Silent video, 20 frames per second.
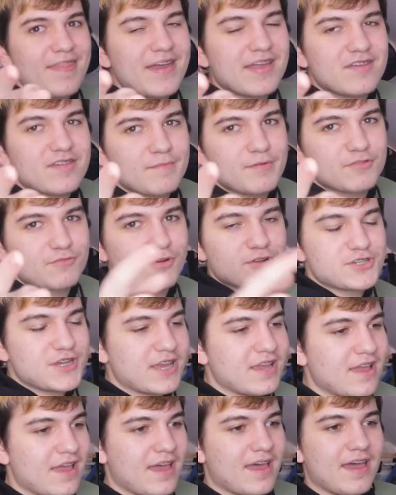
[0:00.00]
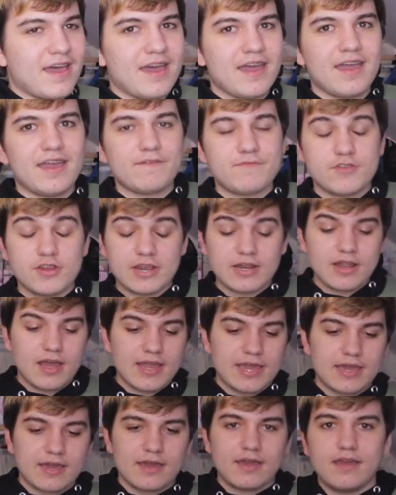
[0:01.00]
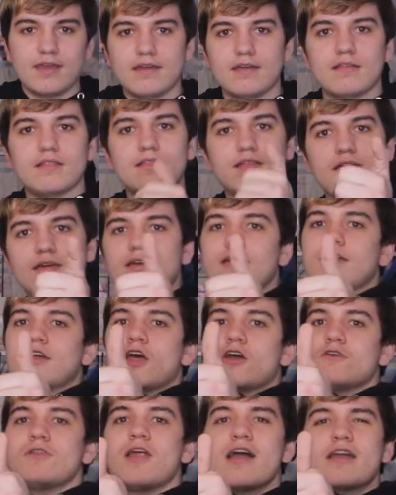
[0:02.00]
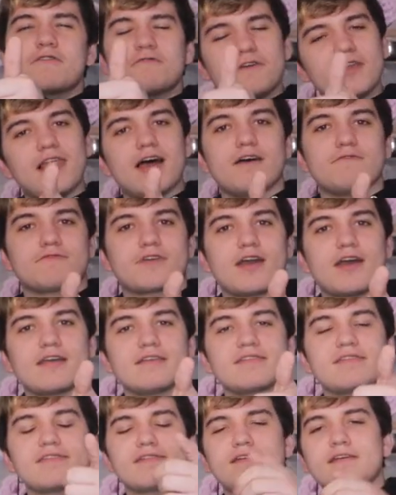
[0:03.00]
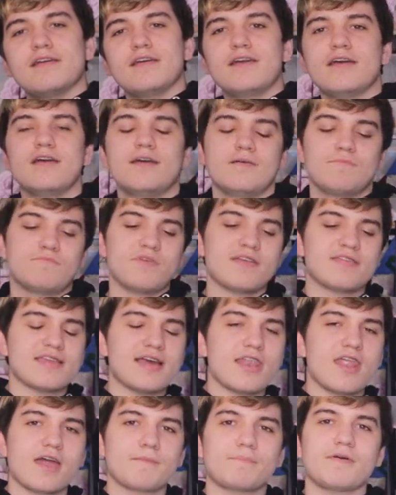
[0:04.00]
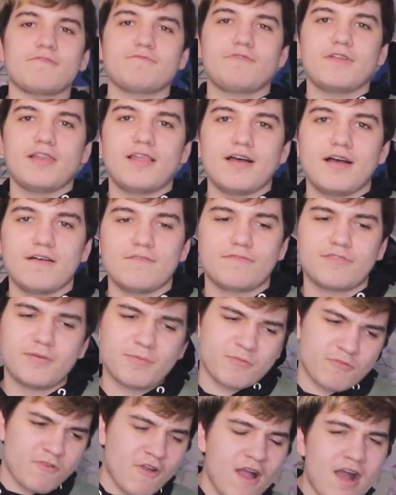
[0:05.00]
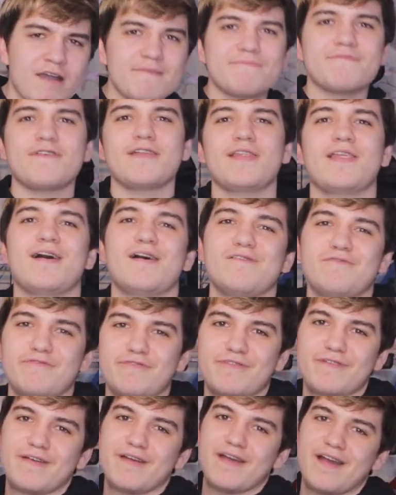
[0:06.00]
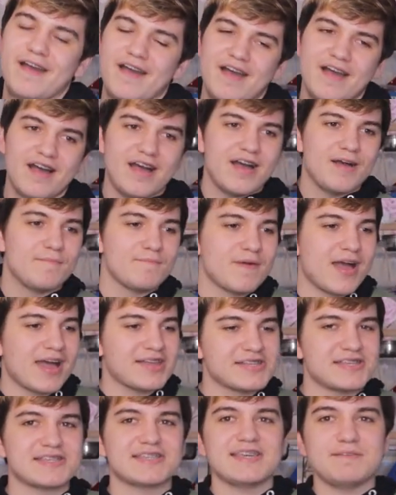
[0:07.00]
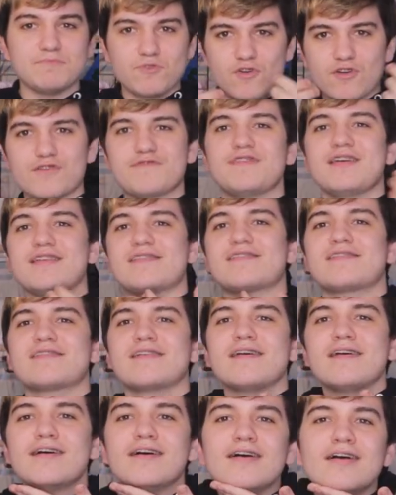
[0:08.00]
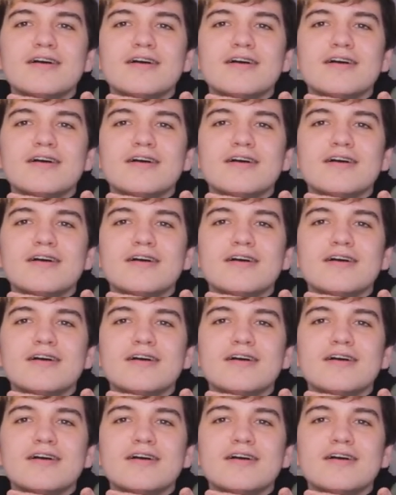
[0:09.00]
Thank you so much for watching. If you did like, you know, like for love, guys. Press that like button for love. Subscribe for love. And to see more of this